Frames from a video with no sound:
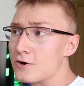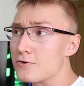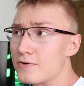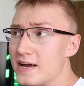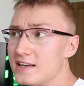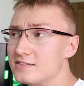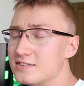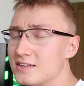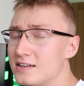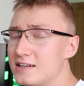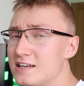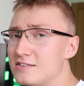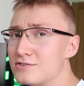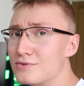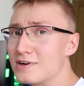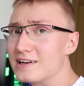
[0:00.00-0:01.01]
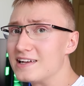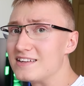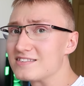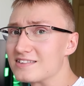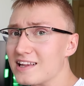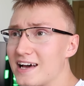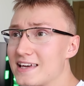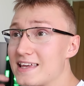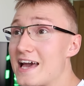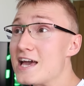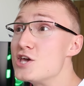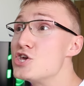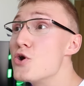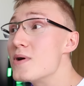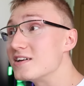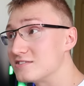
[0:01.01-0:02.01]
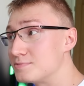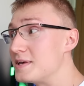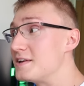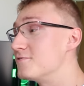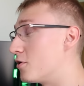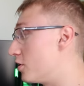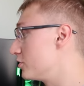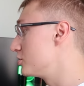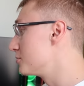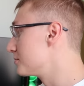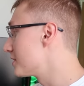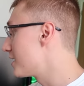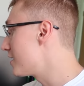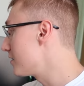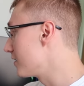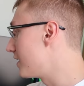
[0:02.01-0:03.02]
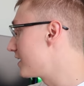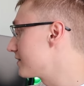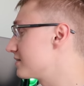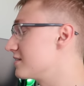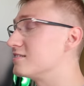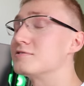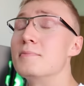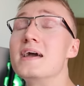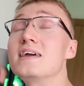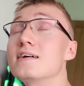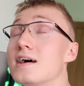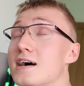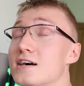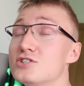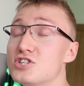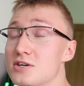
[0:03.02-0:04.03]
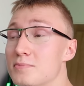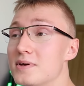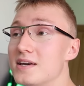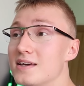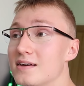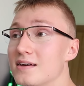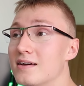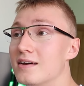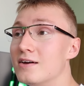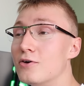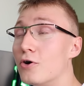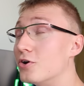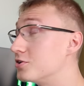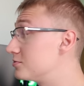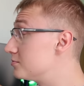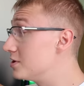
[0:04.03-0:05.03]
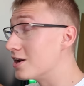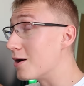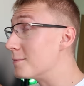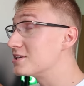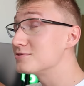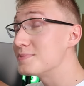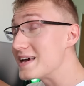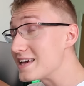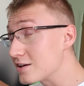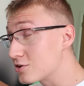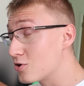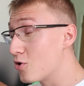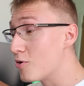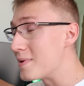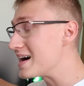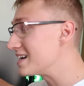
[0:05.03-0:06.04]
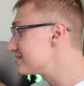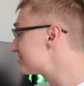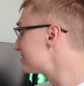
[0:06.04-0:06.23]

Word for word: Razer need to release like a USB volume dial like this, make it RGB, or you know, just make it cool, man.